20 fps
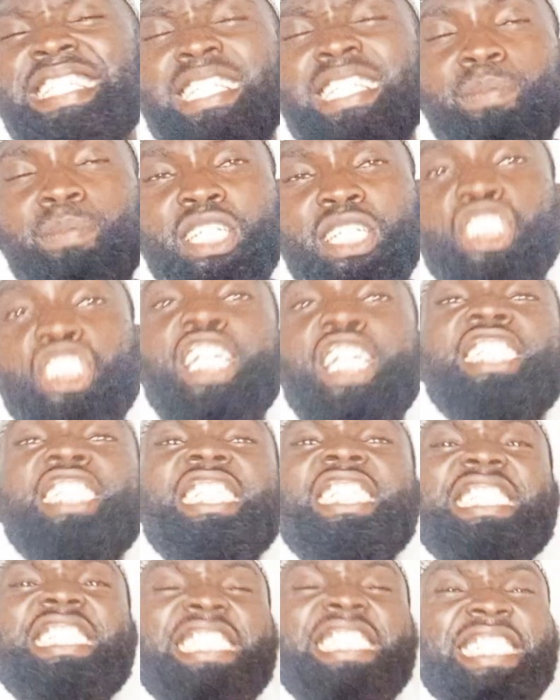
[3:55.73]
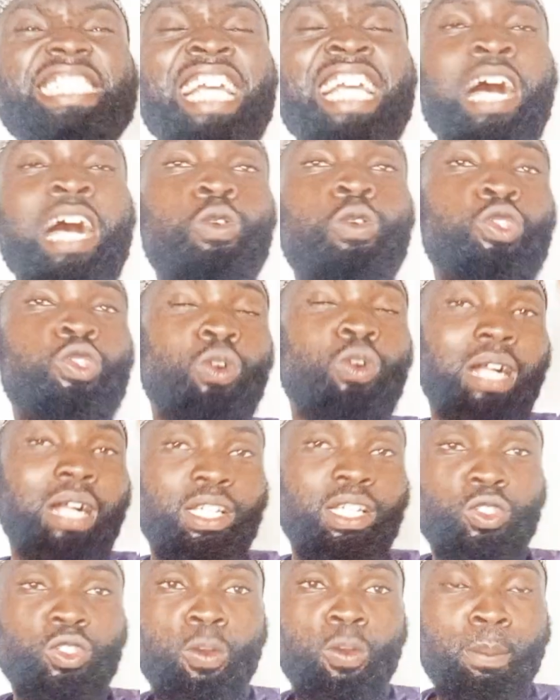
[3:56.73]
simply changing the ya to
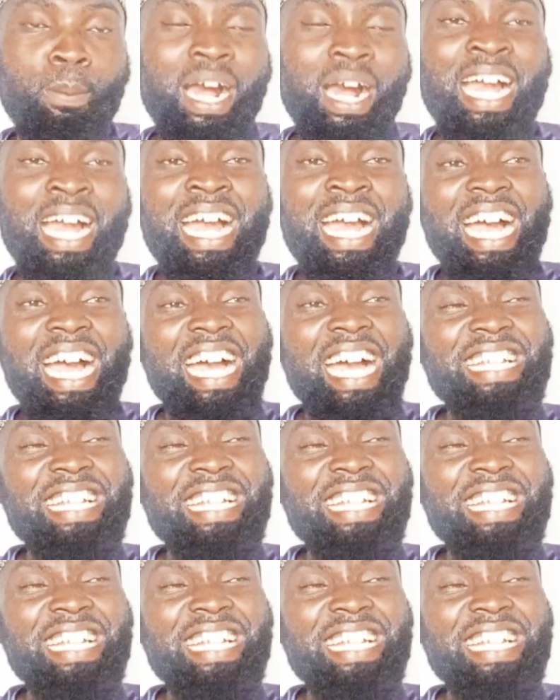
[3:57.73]
carry doma